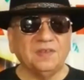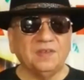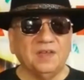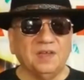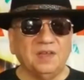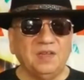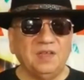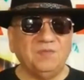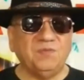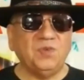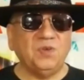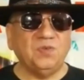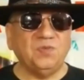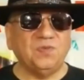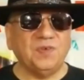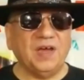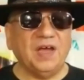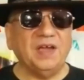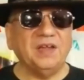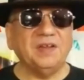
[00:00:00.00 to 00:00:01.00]
And if you
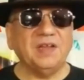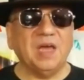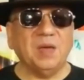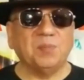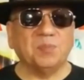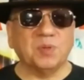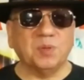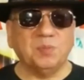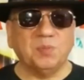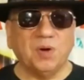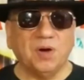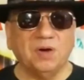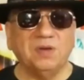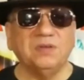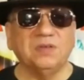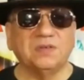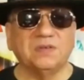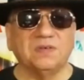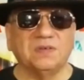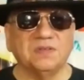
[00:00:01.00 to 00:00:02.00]
find a
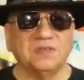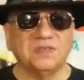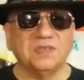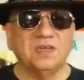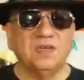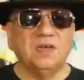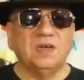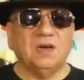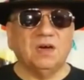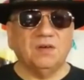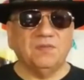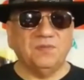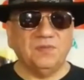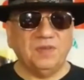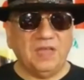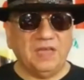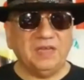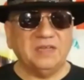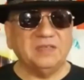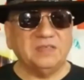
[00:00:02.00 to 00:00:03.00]
preponderance of
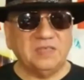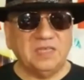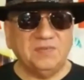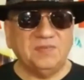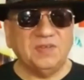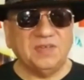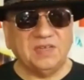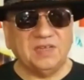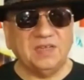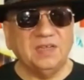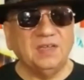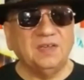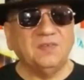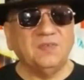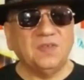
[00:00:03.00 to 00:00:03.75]
negativity,